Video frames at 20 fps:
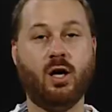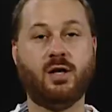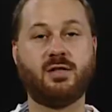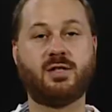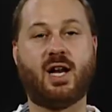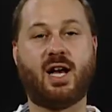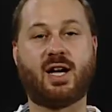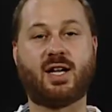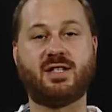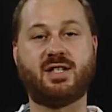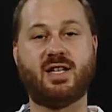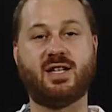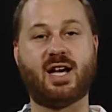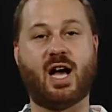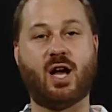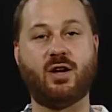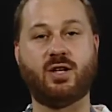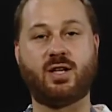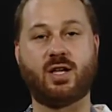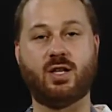So like I say,
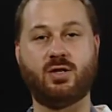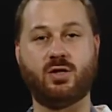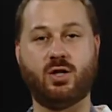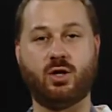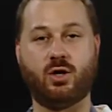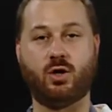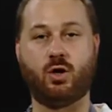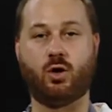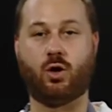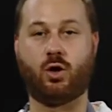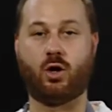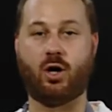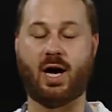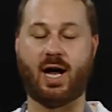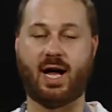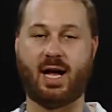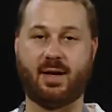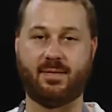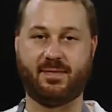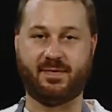now you can do your
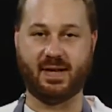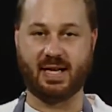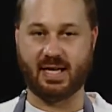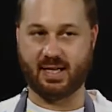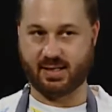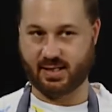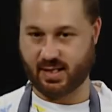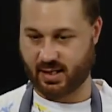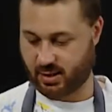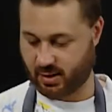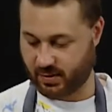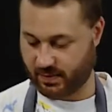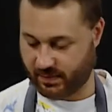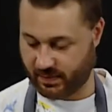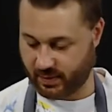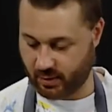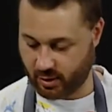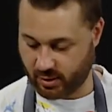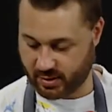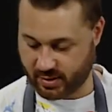feeling test. So
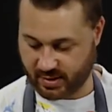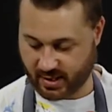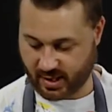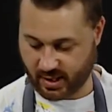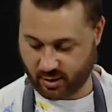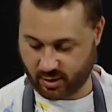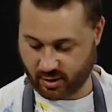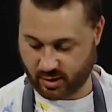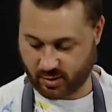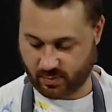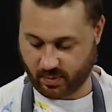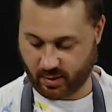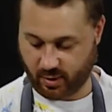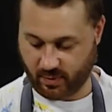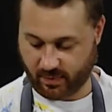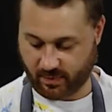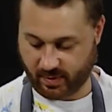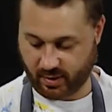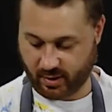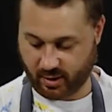feel your steak just with your
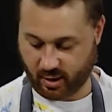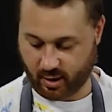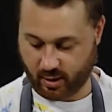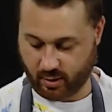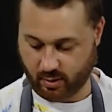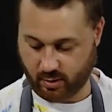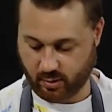finger,